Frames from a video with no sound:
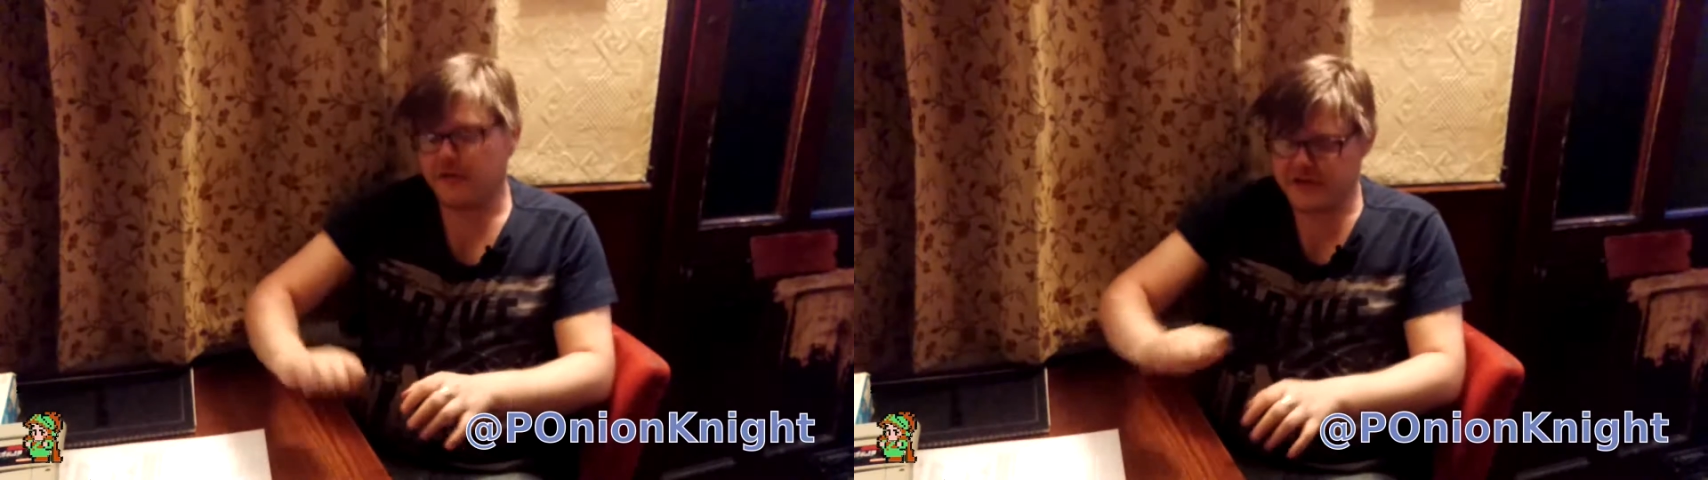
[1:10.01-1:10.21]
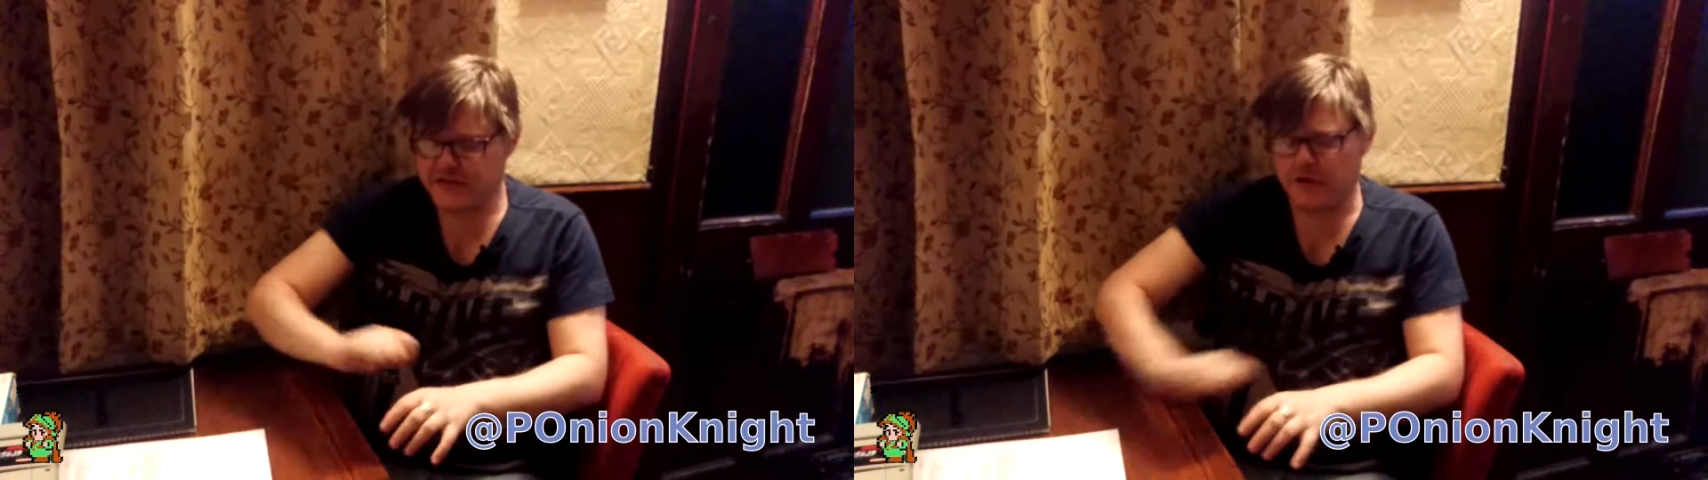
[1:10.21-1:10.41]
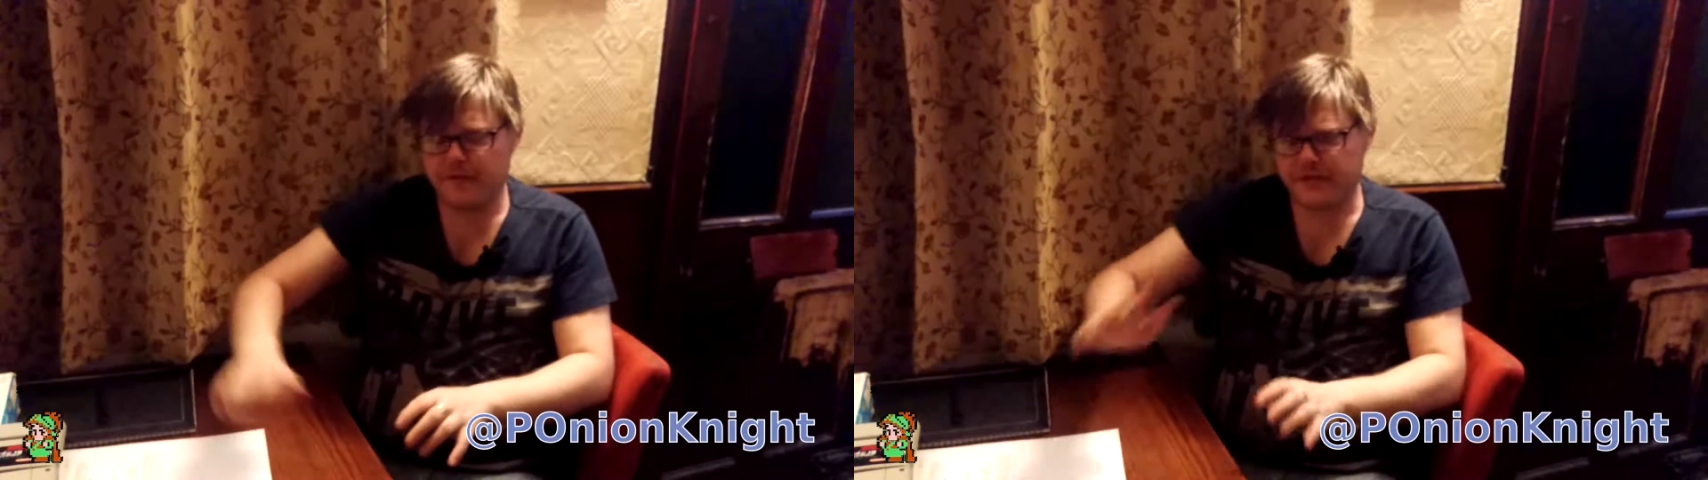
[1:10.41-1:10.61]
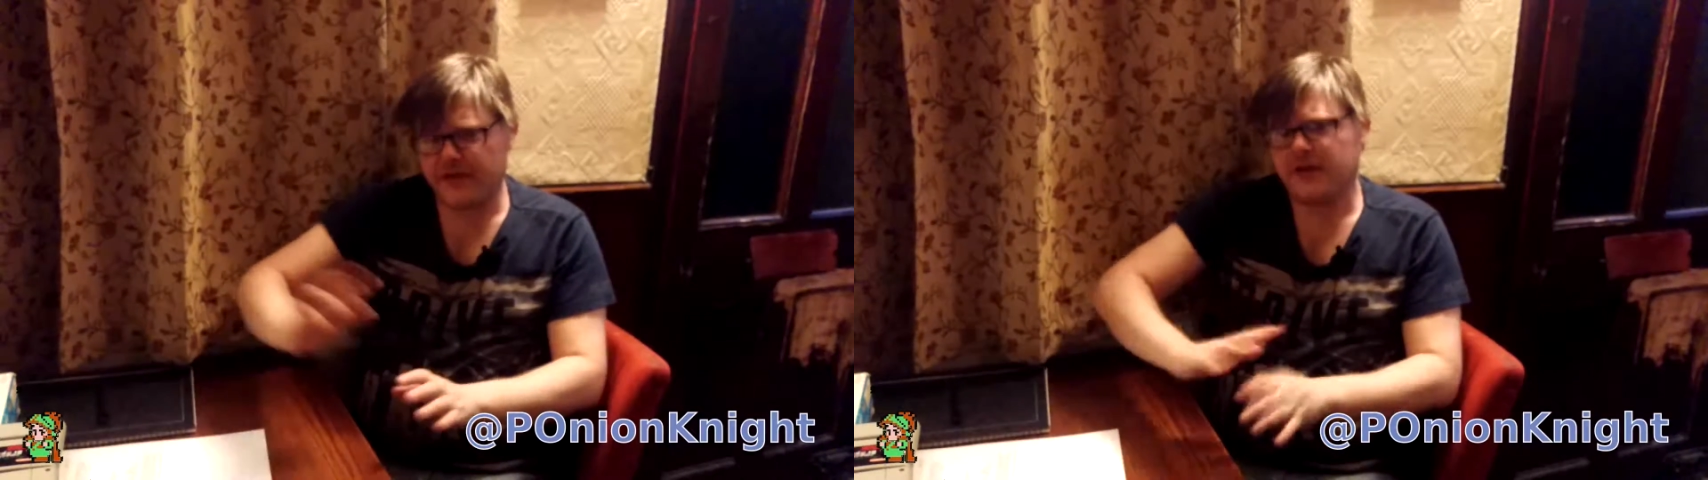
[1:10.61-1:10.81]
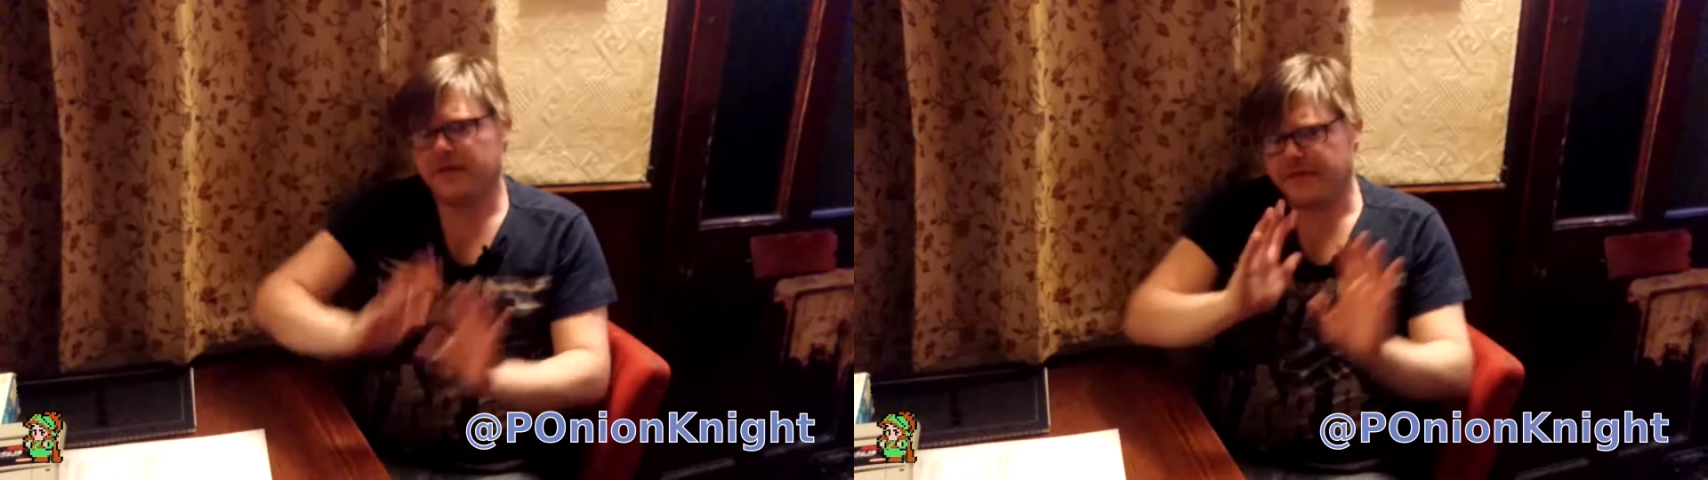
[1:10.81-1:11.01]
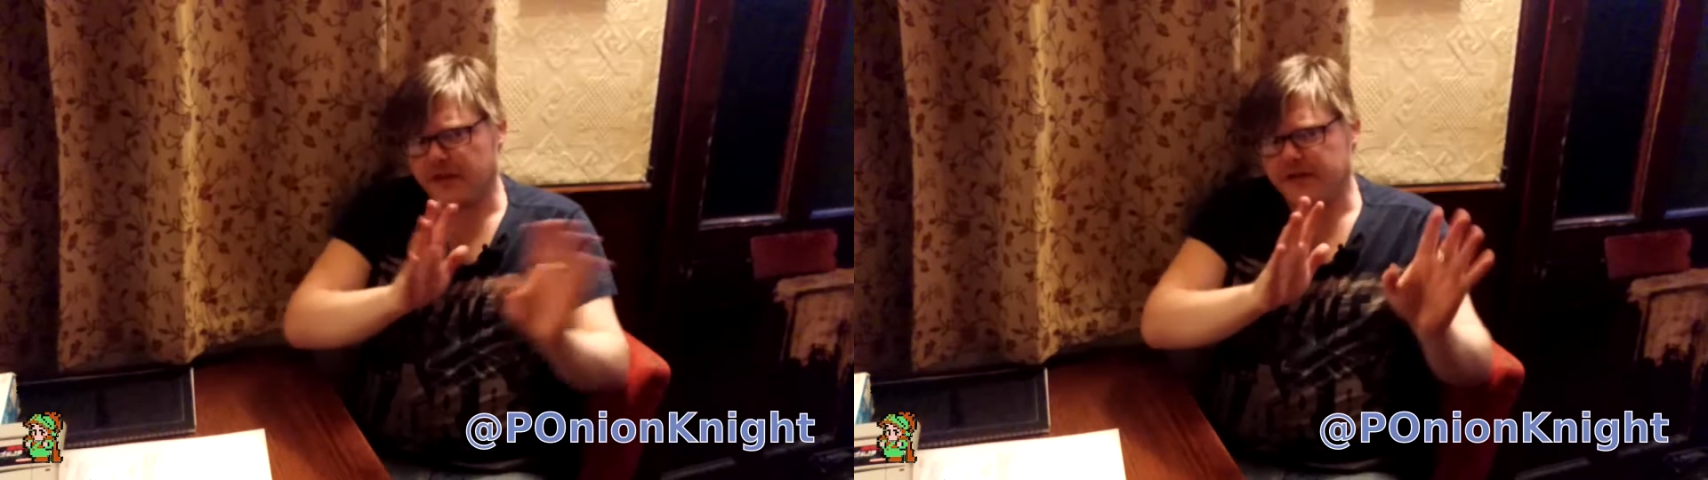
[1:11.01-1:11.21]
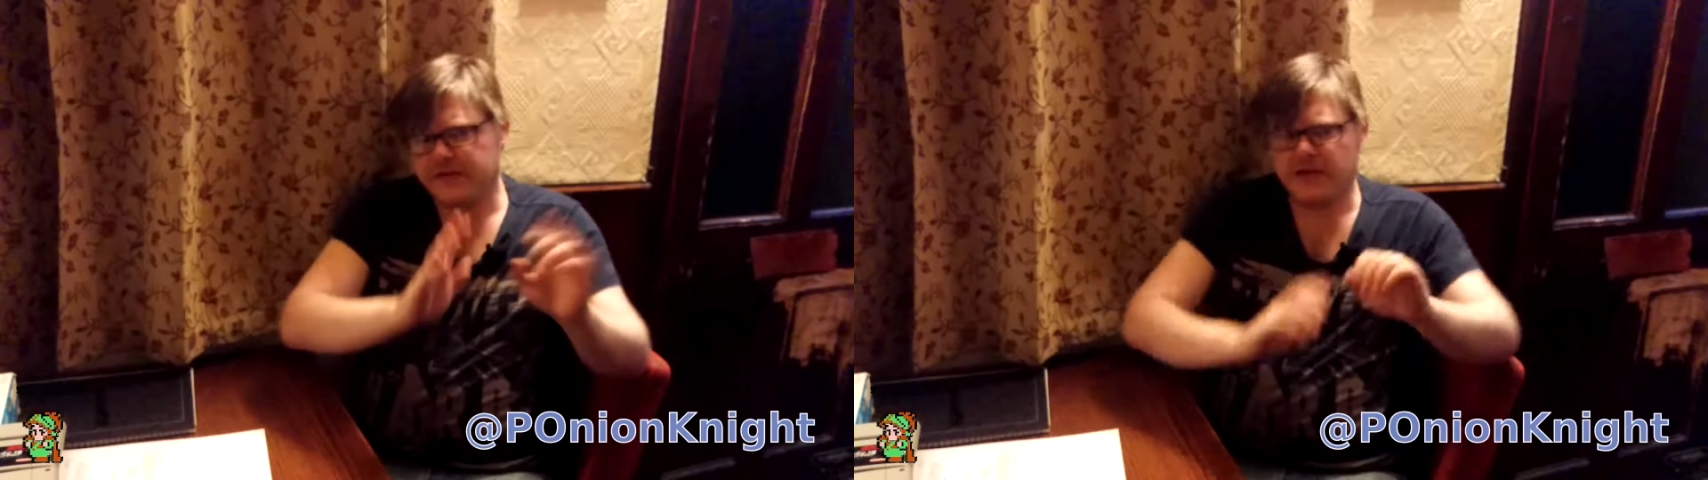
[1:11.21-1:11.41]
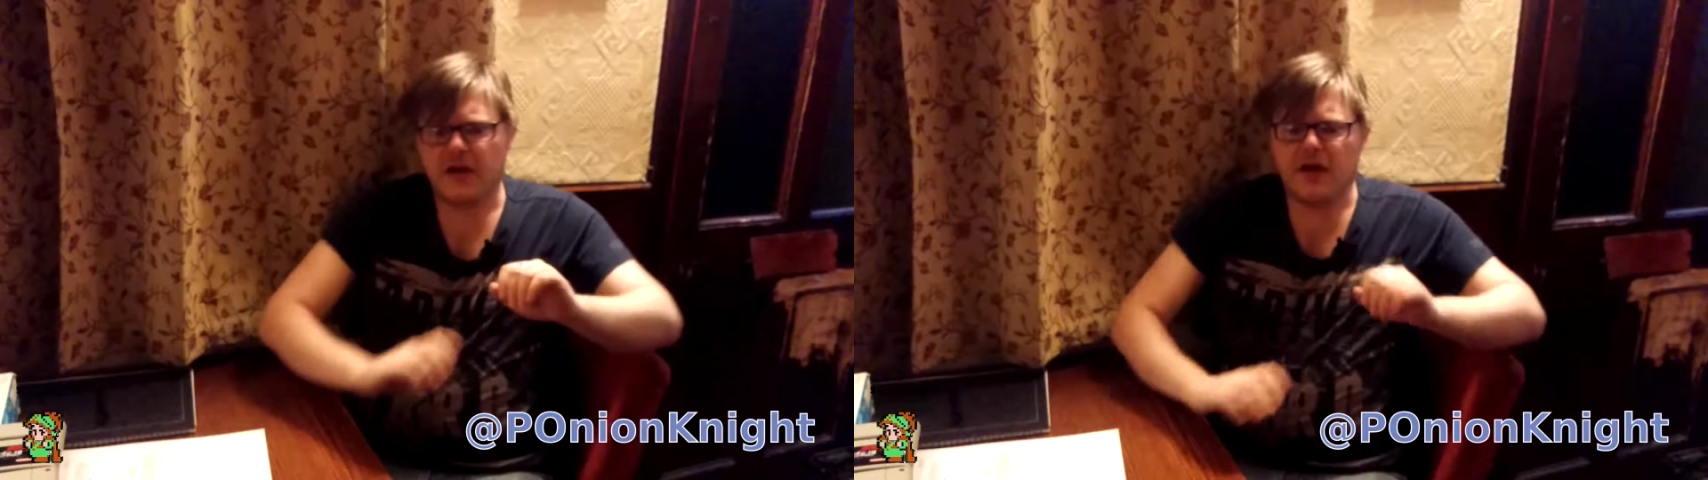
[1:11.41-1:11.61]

itself as an interface